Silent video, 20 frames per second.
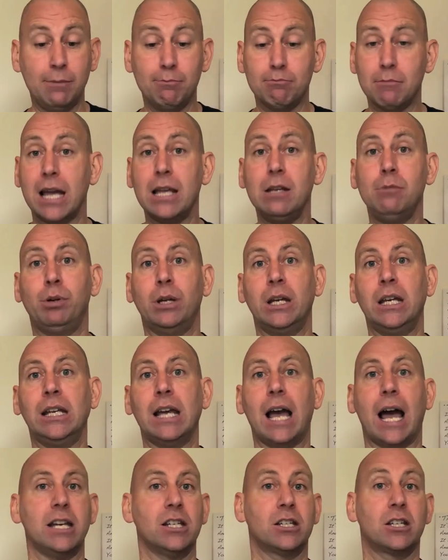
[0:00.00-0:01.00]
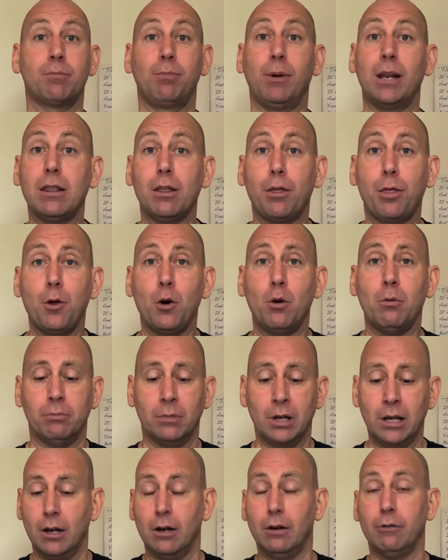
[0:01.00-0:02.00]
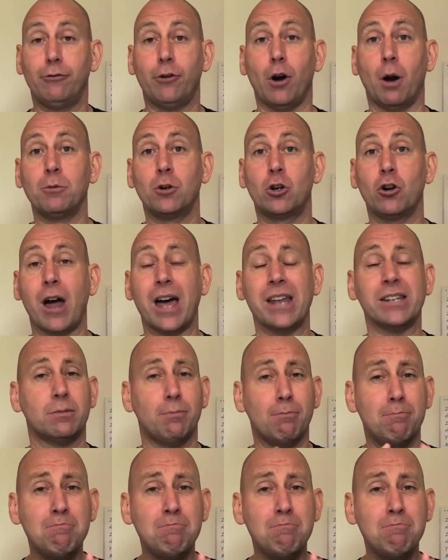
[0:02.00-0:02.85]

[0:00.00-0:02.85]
It may be a split thumb from Grant.